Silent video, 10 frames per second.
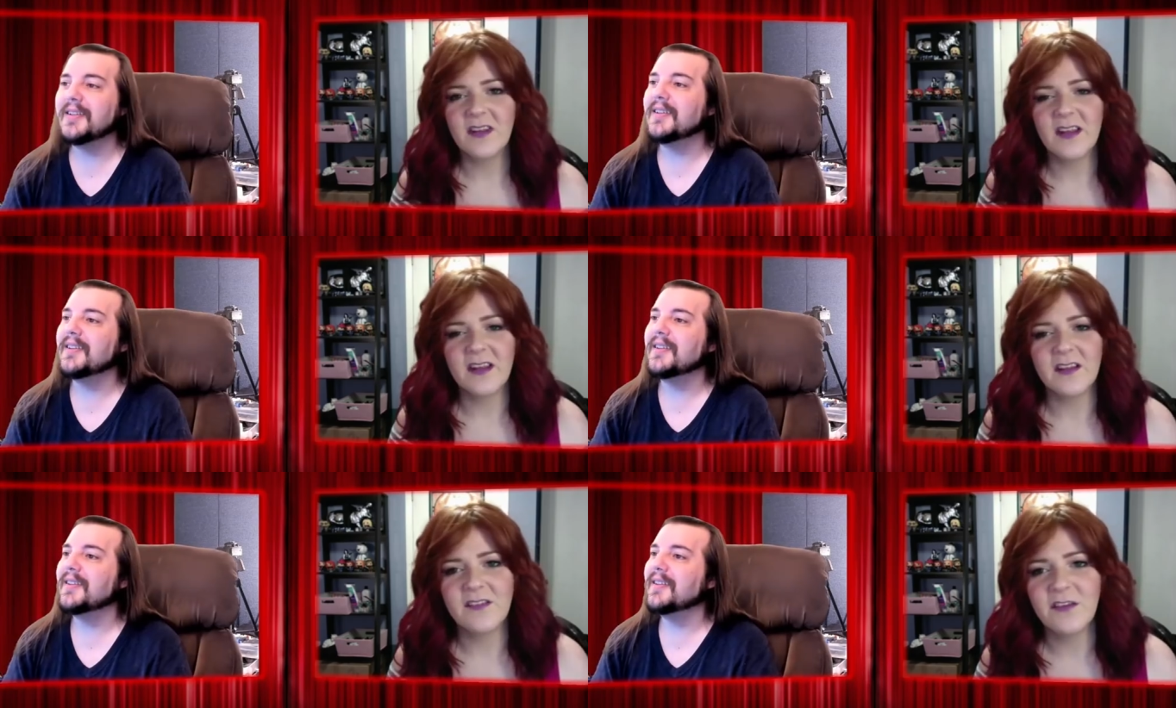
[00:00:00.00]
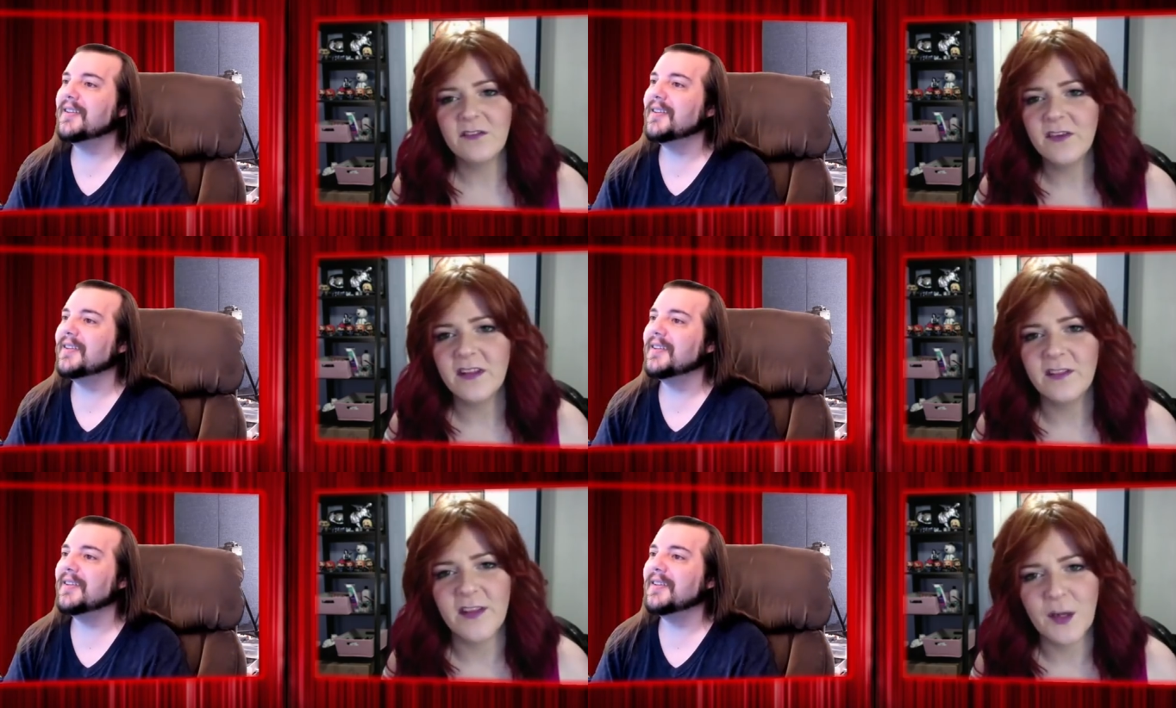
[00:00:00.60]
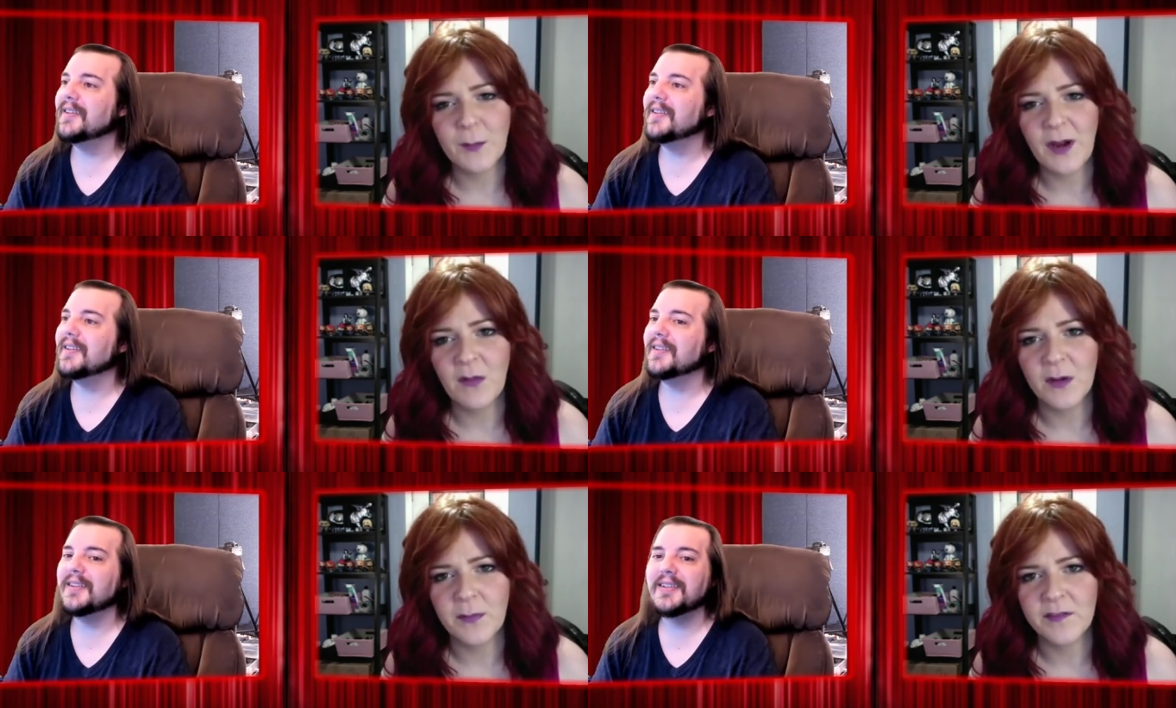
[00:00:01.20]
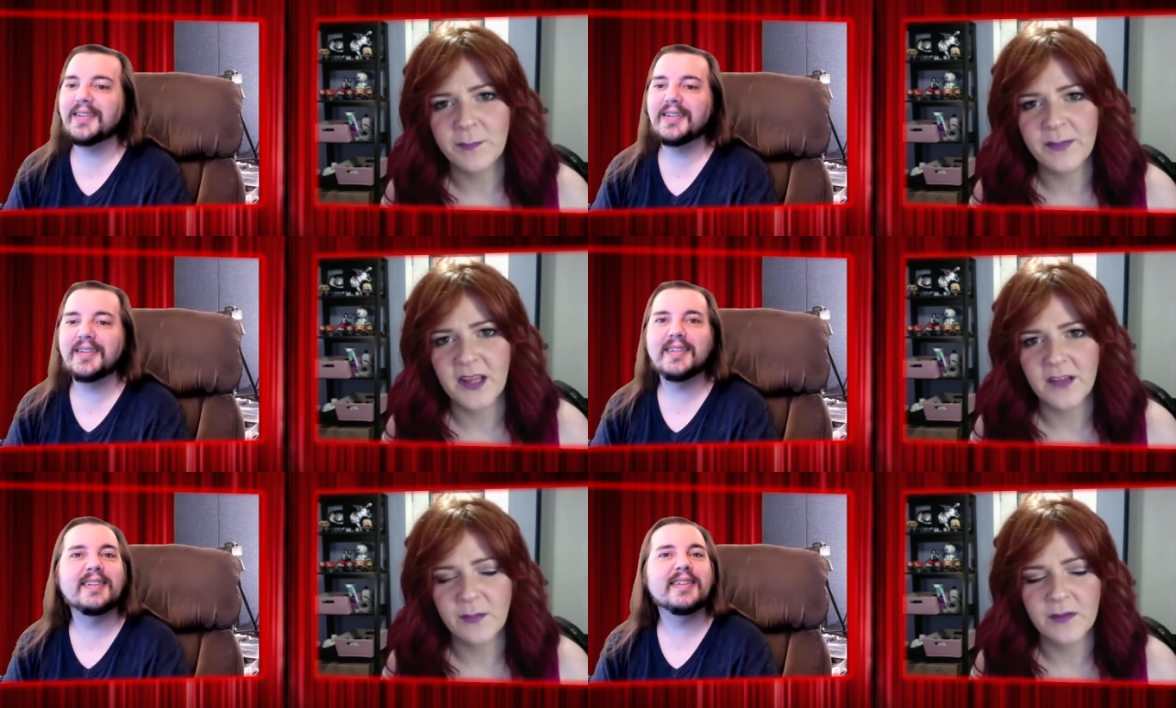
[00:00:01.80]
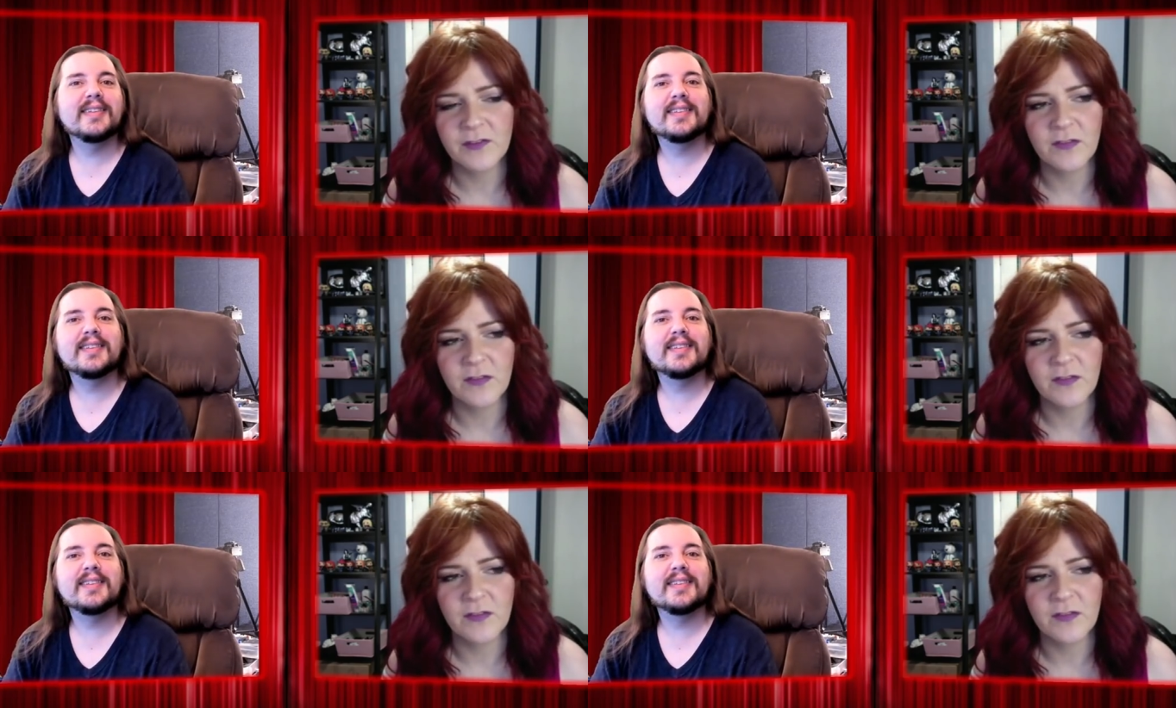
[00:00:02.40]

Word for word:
Speaker 1: like, do you really think about what it must be like to be a